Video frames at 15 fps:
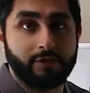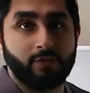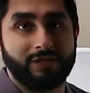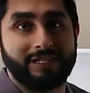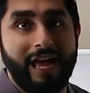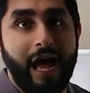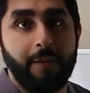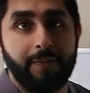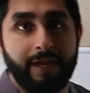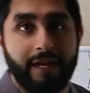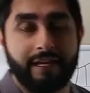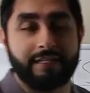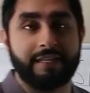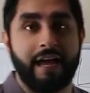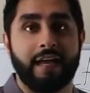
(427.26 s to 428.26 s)
because what's
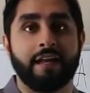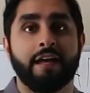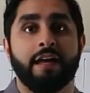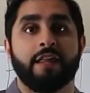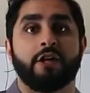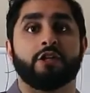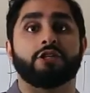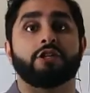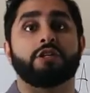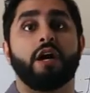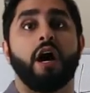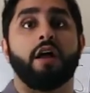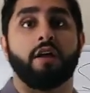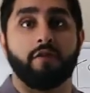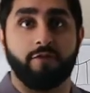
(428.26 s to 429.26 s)
happening is that there's a
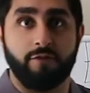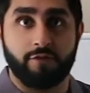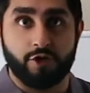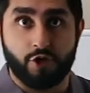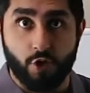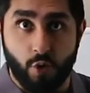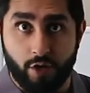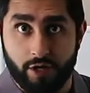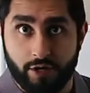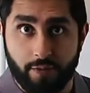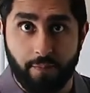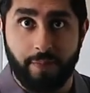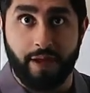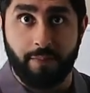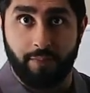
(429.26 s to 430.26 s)
ton of
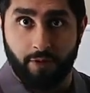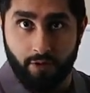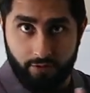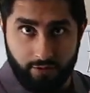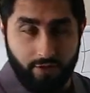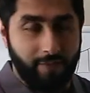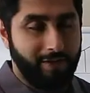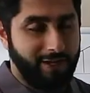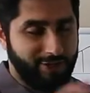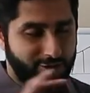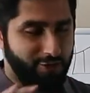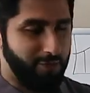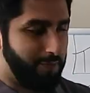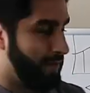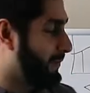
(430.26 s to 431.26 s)
short people, not
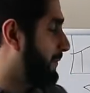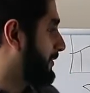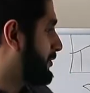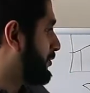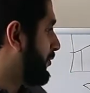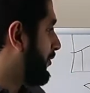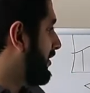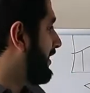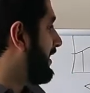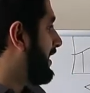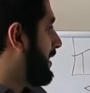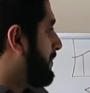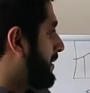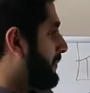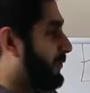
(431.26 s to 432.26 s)
short people, but short
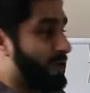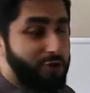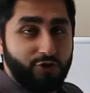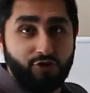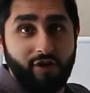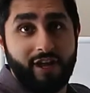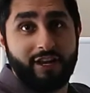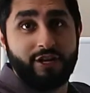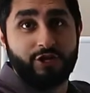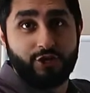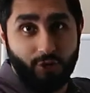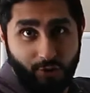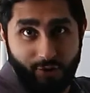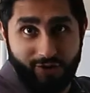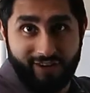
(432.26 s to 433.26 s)
people who are trading
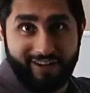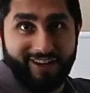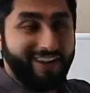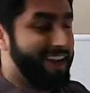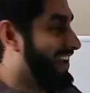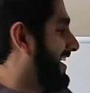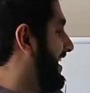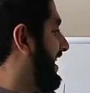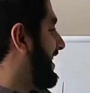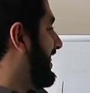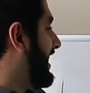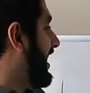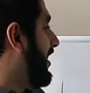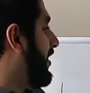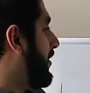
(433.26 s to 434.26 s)
short.
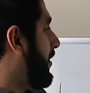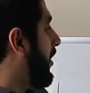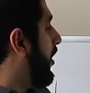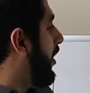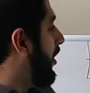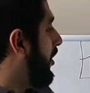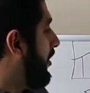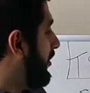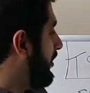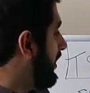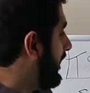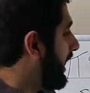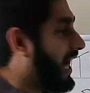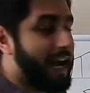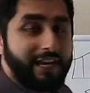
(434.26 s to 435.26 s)
They're
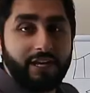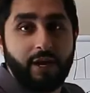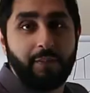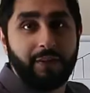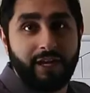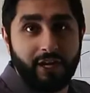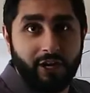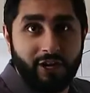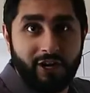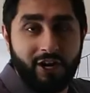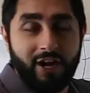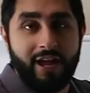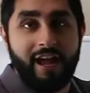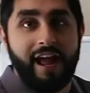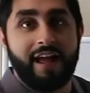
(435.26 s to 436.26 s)
all lined up
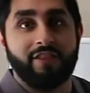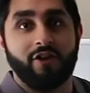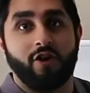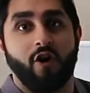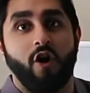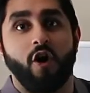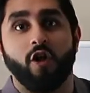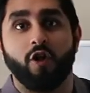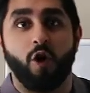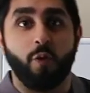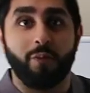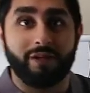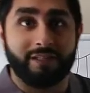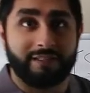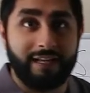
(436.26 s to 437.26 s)
here and they're all
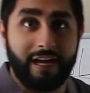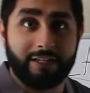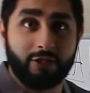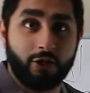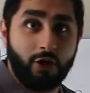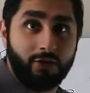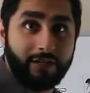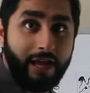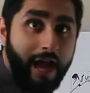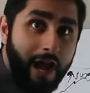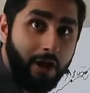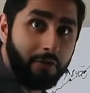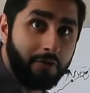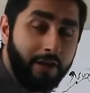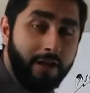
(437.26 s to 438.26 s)
hoping the stock to go
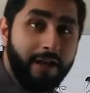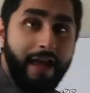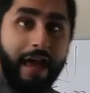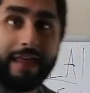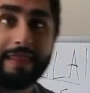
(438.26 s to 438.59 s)
down.